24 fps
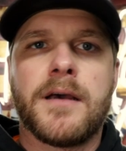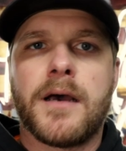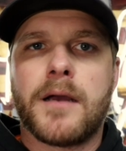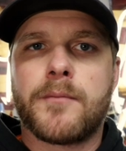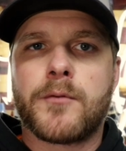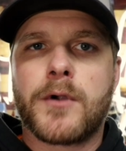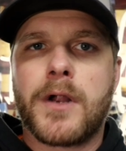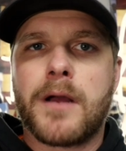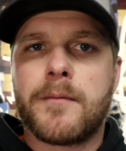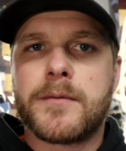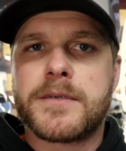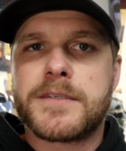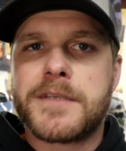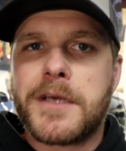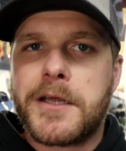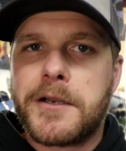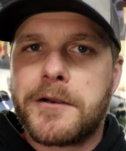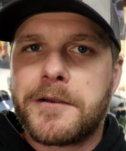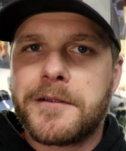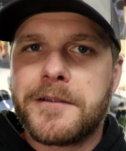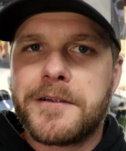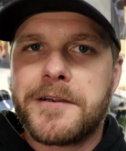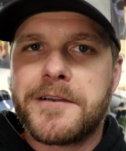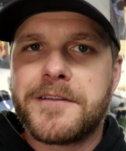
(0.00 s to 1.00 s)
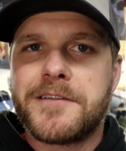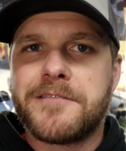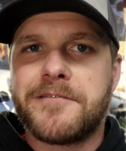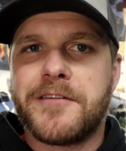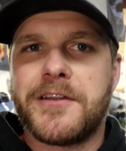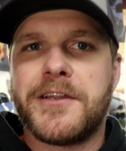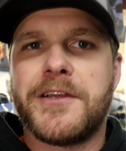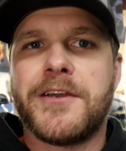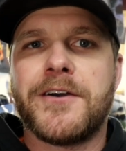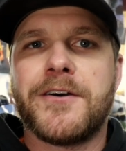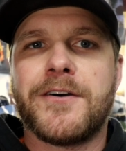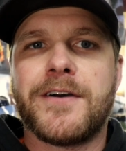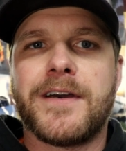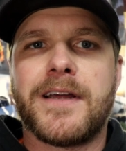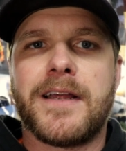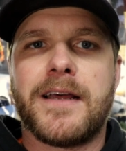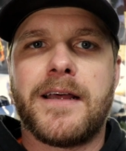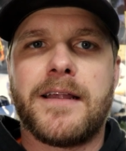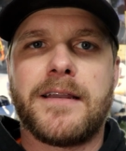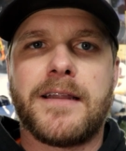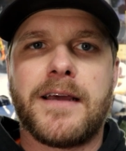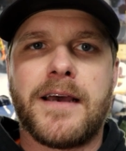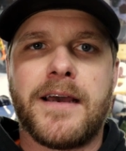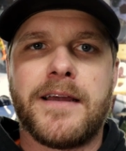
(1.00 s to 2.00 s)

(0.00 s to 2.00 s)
I promised that earlier in the video and